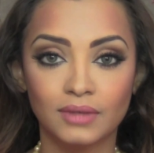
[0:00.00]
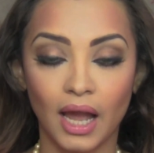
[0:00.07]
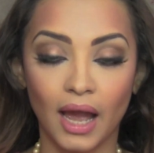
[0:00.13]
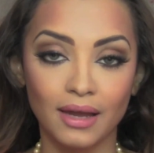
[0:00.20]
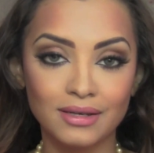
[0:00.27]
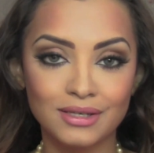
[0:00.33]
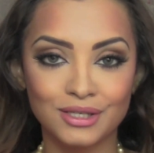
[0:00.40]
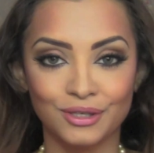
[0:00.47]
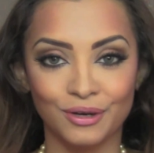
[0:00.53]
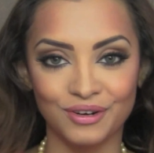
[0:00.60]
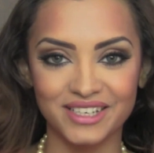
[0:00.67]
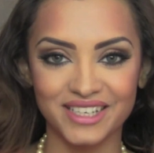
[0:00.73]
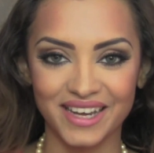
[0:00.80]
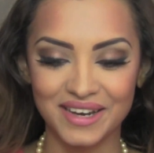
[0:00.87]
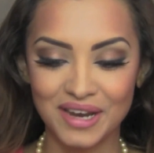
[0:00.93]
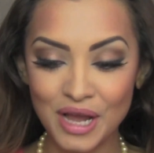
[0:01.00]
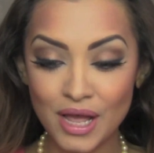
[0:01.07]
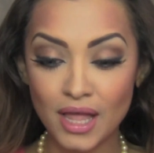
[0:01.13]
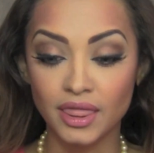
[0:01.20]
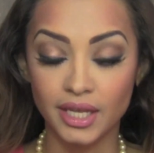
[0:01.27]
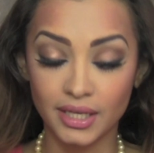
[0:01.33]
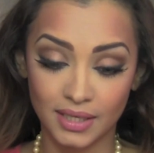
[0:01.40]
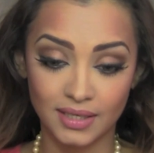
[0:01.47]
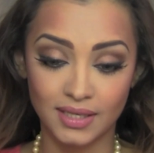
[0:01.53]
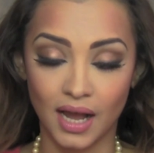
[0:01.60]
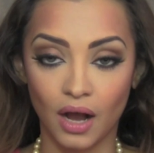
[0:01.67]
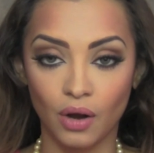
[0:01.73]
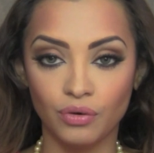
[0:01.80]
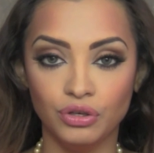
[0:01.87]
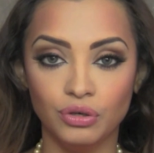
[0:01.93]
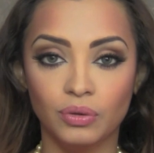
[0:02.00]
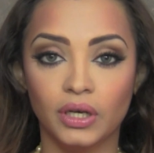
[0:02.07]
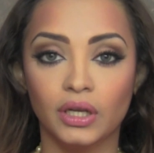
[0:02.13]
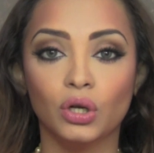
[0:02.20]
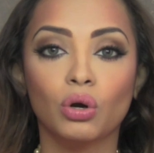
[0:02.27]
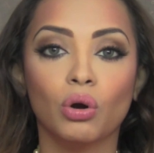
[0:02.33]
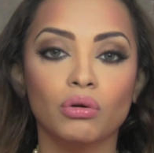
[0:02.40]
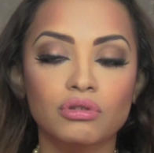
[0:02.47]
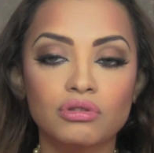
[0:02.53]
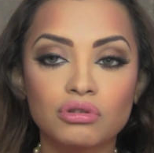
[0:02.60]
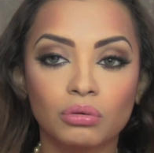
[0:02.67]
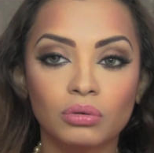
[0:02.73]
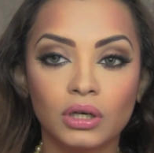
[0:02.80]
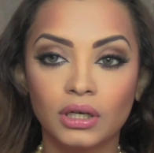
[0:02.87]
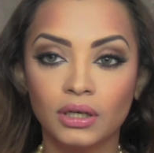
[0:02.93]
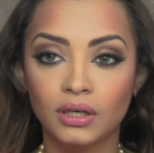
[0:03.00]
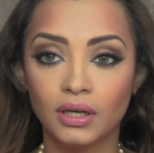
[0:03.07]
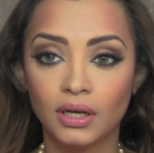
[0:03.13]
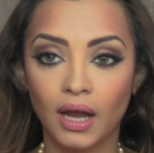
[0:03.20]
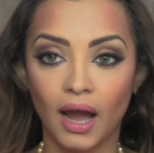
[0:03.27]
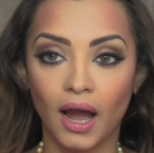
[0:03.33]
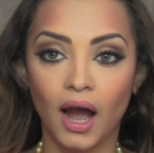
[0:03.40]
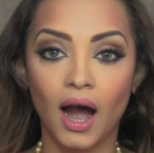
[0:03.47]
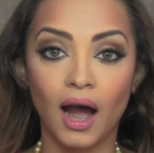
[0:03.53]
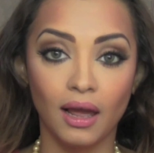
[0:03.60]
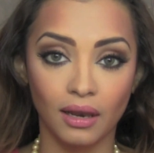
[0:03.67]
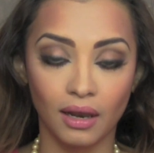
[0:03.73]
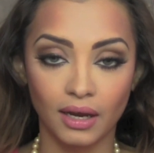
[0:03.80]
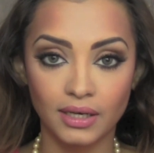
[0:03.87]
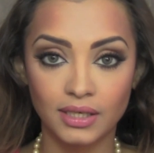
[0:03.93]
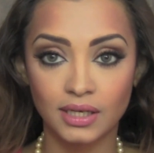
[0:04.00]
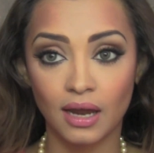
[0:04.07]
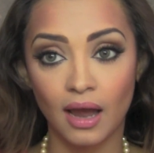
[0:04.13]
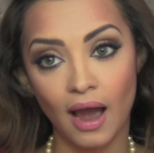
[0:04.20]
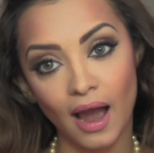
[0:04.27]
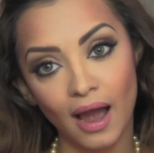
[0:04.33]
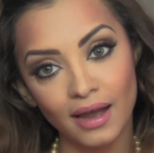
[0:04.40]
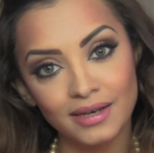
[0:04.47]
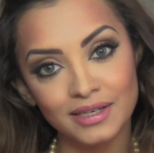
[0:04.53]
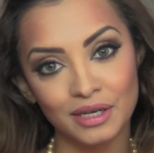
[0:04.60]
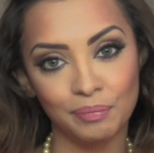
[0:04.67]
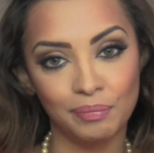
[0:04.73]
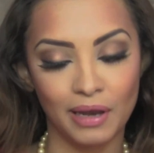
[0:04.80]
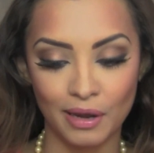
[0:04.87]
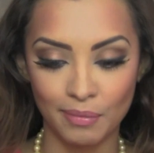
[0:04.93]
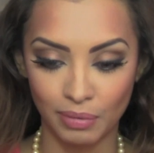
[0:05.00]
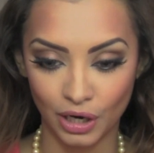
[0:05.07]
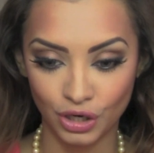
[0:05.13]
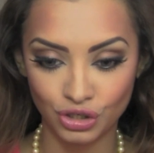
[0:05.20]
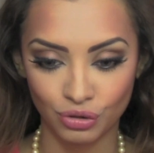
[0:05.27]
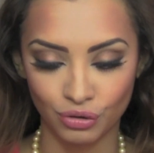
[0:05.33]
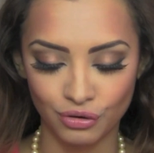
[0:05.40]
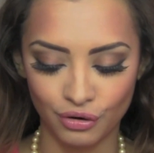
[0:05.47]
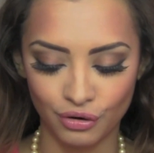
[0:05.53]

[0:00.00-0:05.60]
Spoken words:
And you're done. This is how you can contour, highlight, and apply blush on